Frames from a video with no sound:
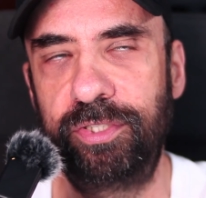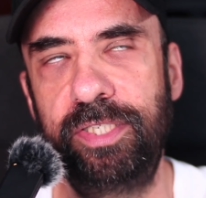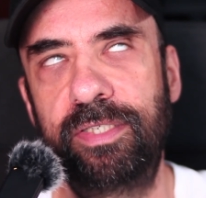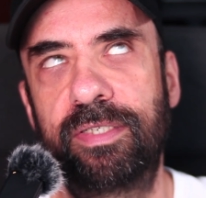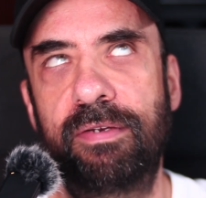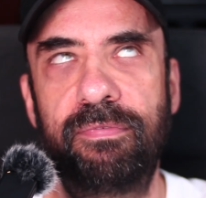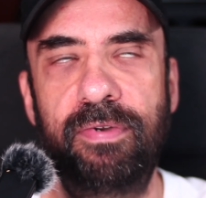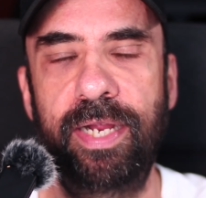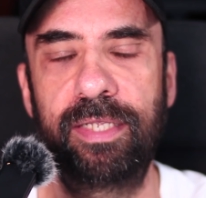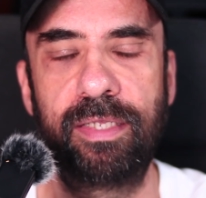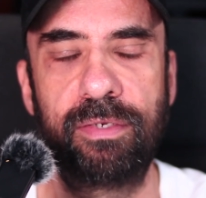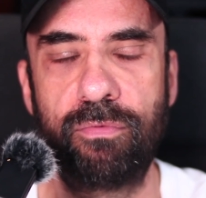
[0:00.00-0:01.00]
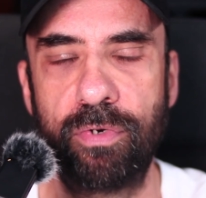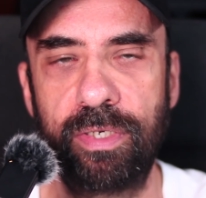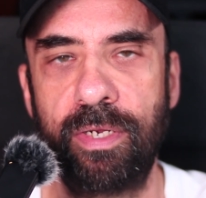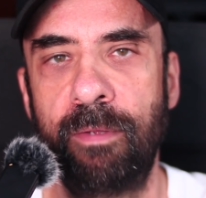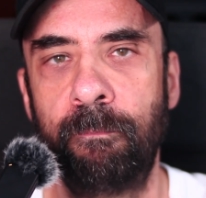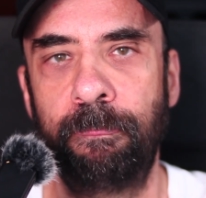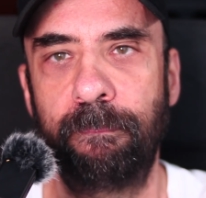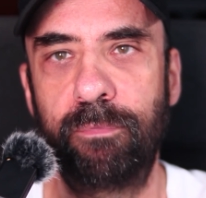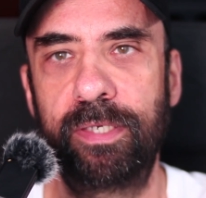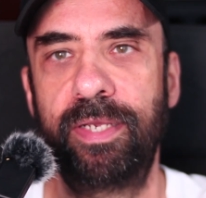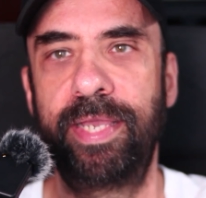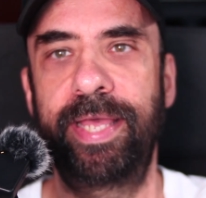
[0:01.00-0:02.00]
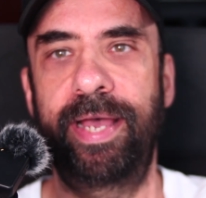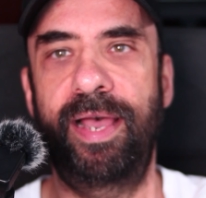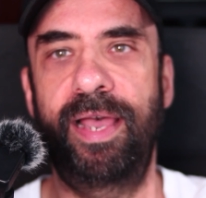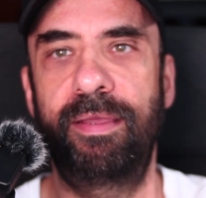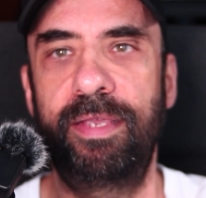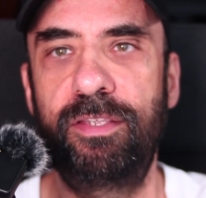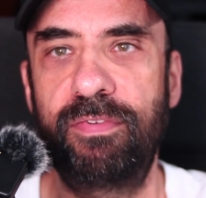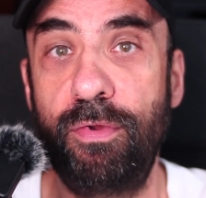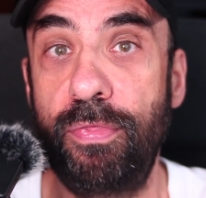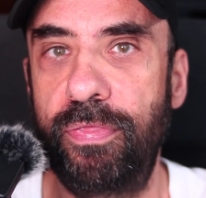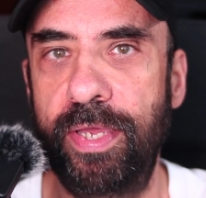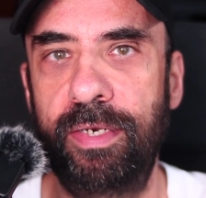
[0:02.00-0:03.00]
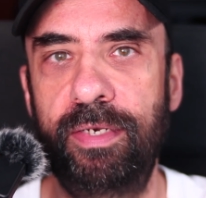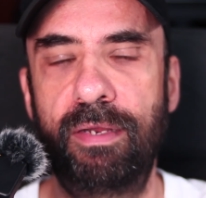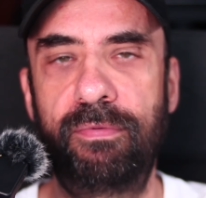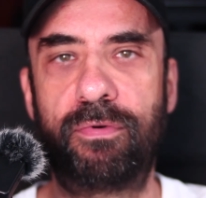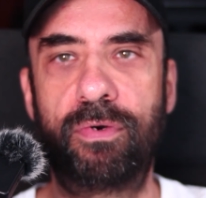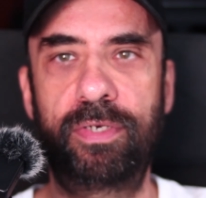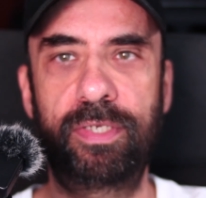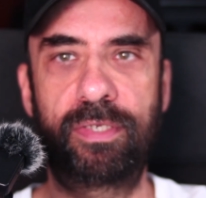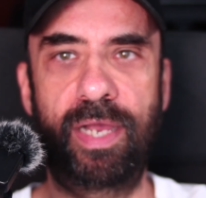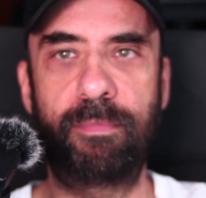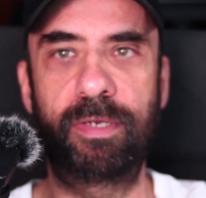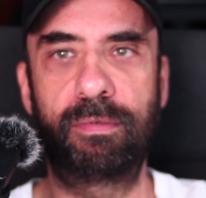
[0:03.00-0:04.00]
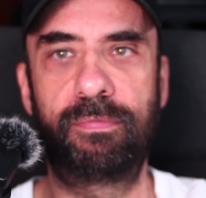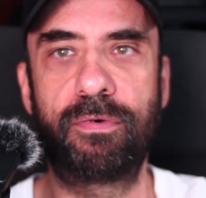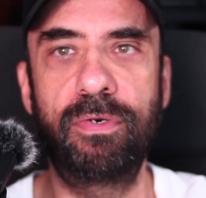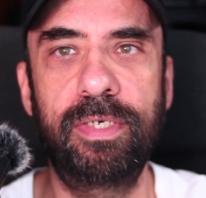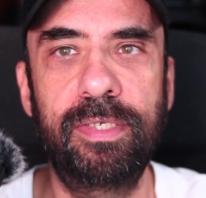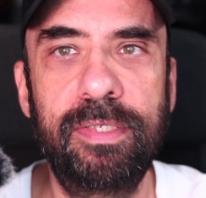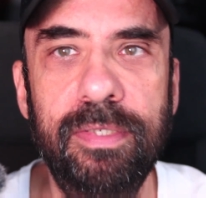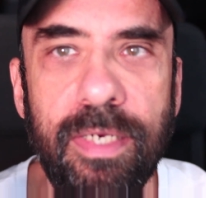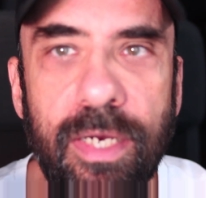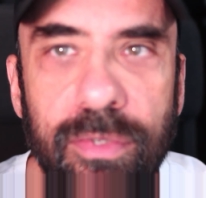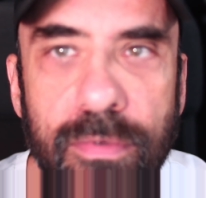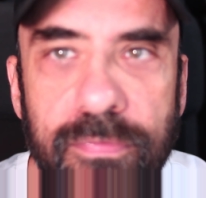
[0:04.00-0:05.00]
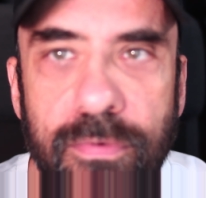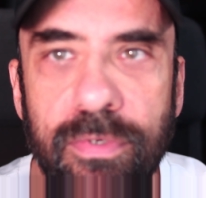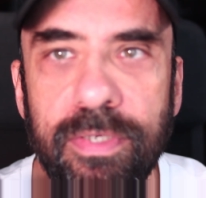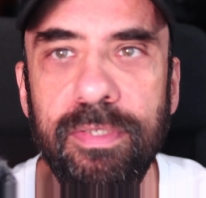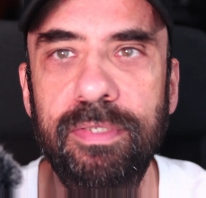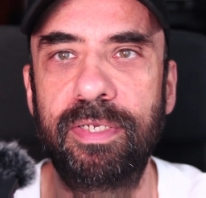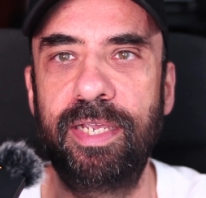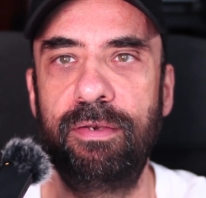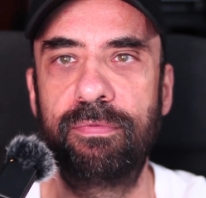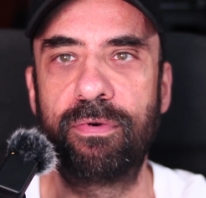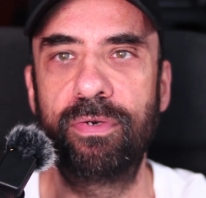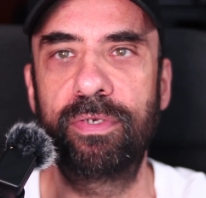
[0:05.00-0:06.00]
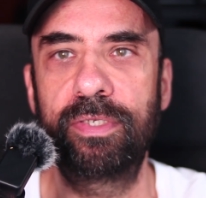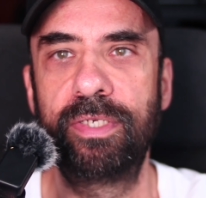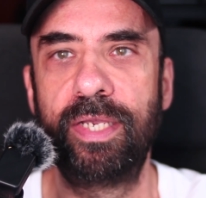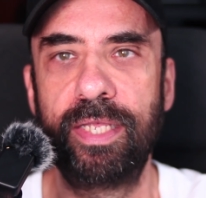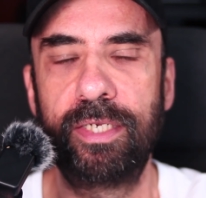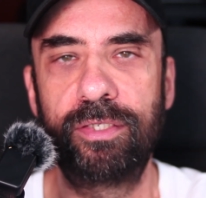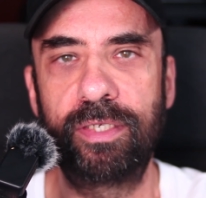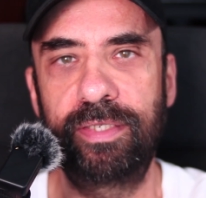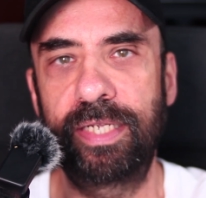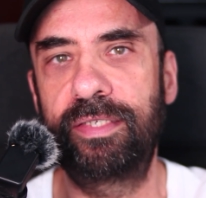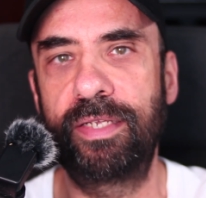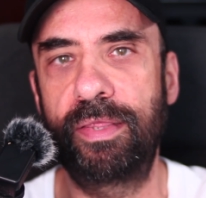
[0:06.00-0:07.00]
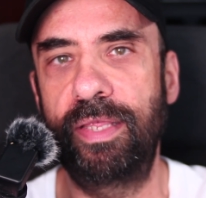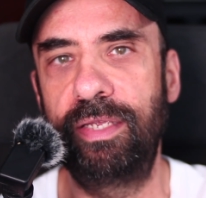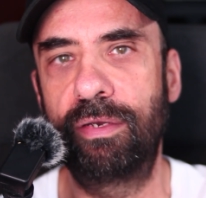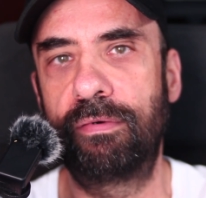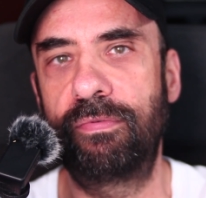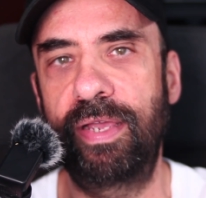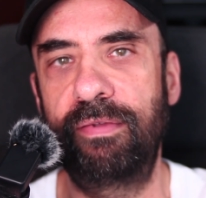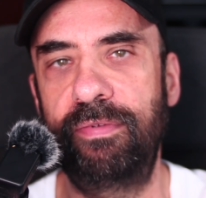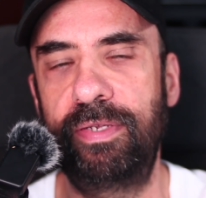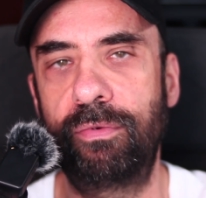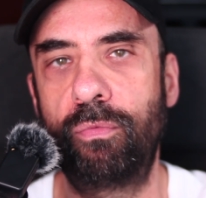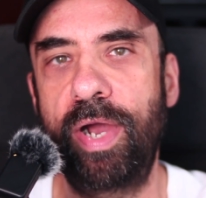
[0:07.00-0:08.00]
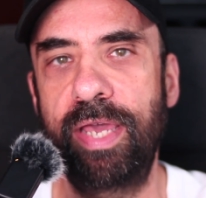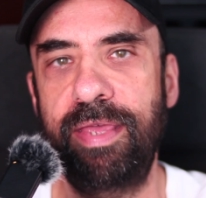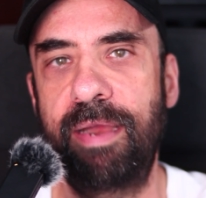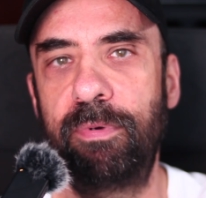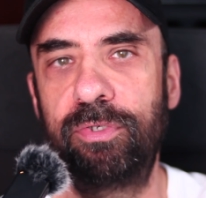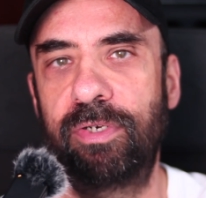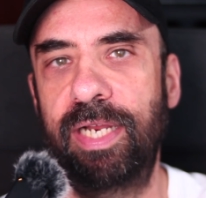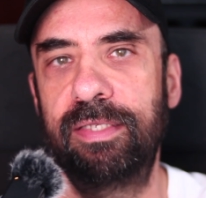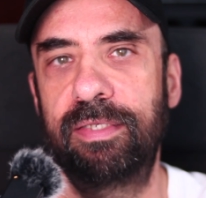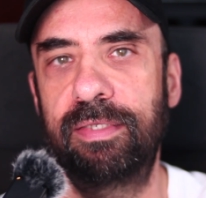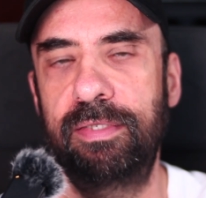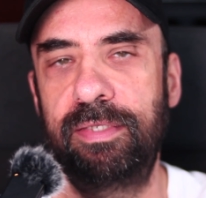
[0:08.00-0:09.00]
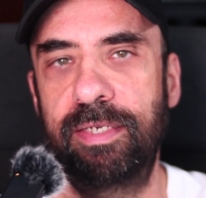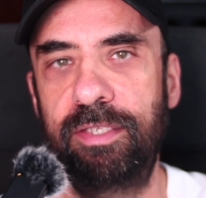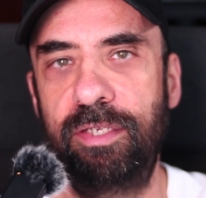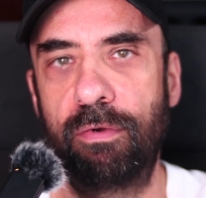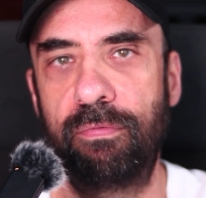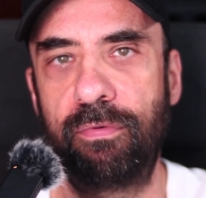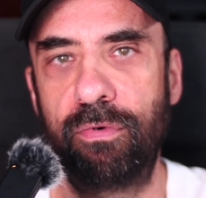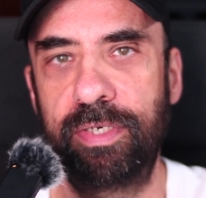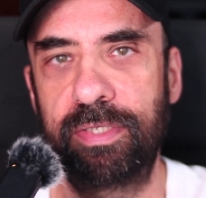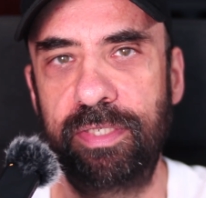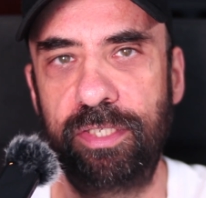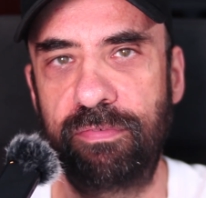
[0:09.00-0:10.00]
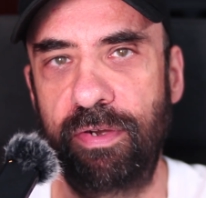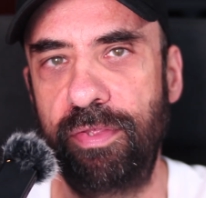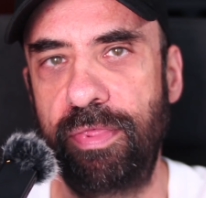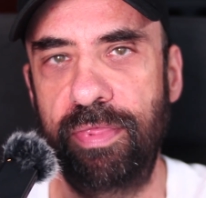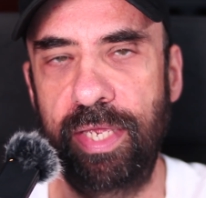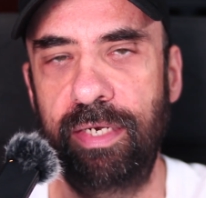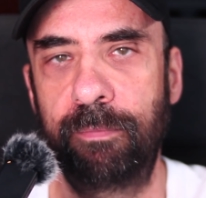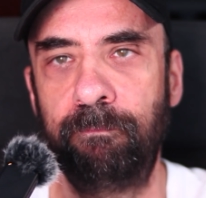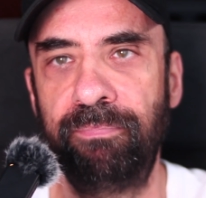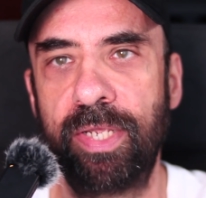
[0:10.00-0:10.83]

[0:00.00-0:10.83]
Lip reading: Jesus, I forget the word, but it's very thin. The focus. So I'm out of focus, in focus. So that's the thing of having wide aperture lenses, is that your focus it's very thin.